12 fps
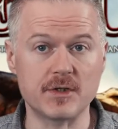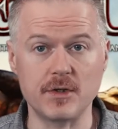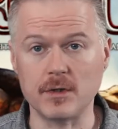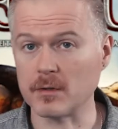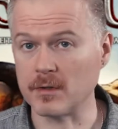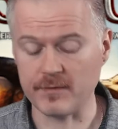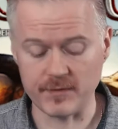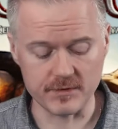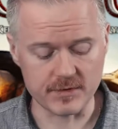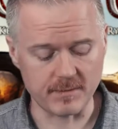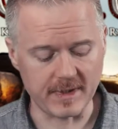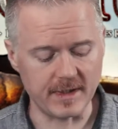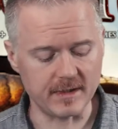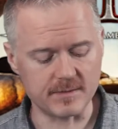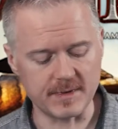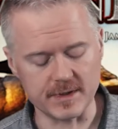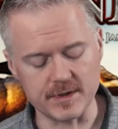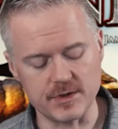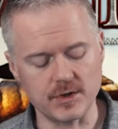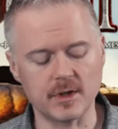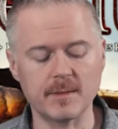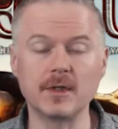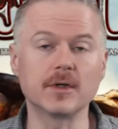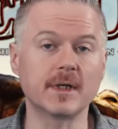sure you don't confuse your piles because you're going
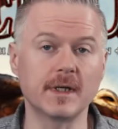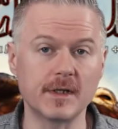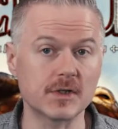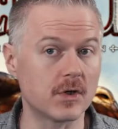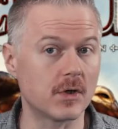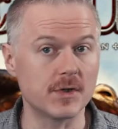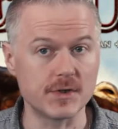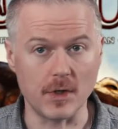to be looking at these cards